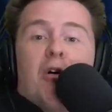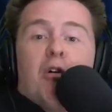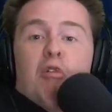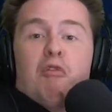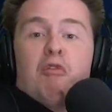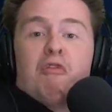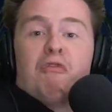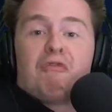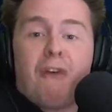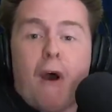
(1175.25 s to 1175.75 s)

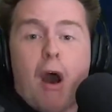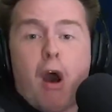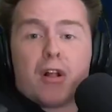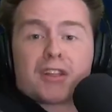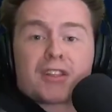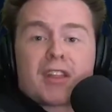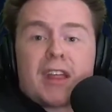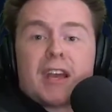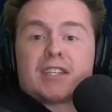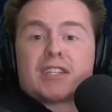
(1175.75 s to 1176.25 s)
Vault
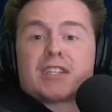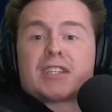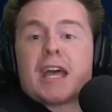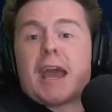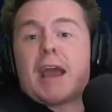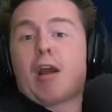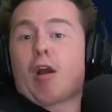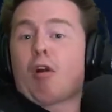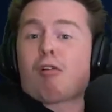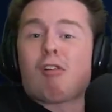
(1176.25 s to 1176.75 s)
this thing
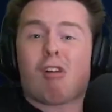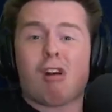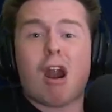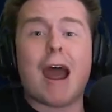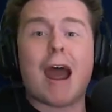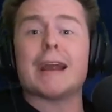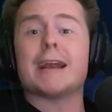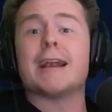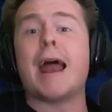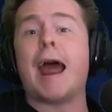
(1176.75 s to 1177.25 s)

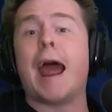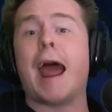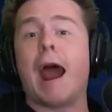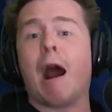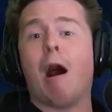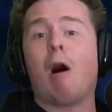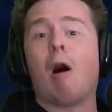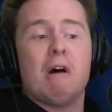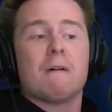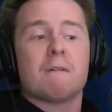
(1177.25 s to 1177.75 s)
right now!
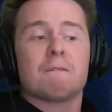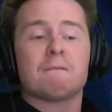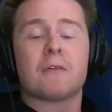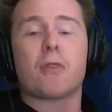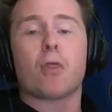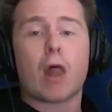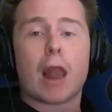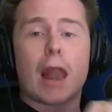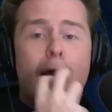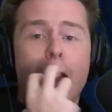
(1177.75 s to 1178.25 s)
For the
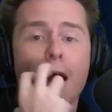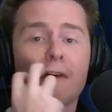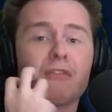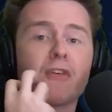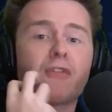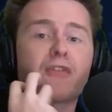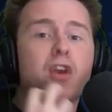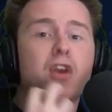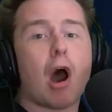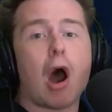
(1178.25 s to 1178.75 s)
love of
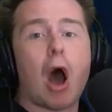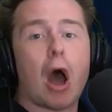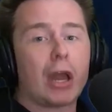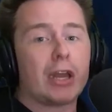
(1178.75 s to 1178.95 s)
God!